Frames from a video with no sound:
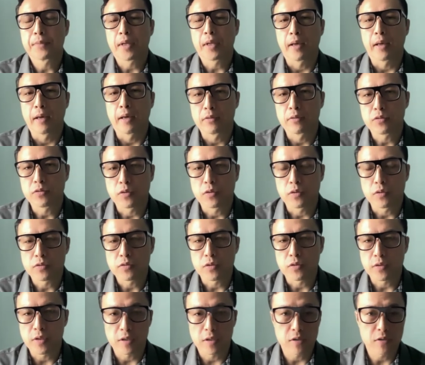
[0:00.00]
And so,
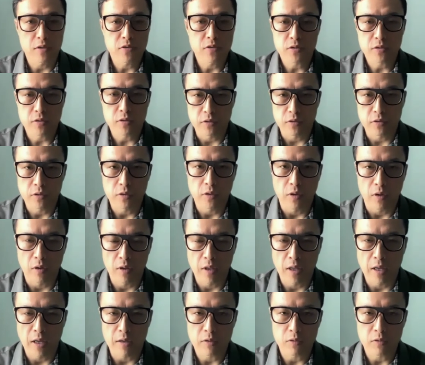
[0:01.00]
so there's you know a
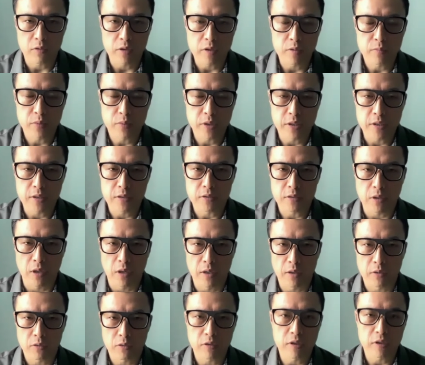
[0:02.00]
lot of Greenpeace
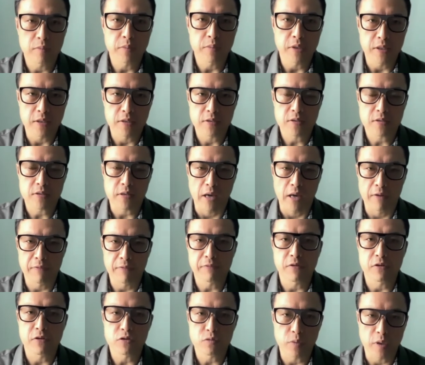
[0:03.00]
uh, Greenpeace
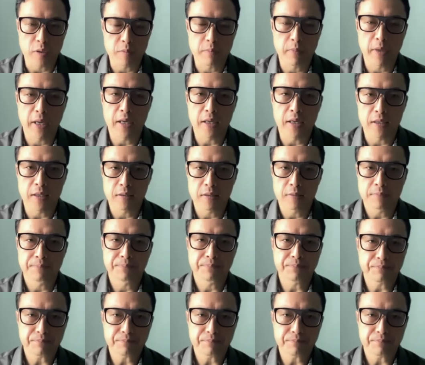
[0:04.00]
efforts being made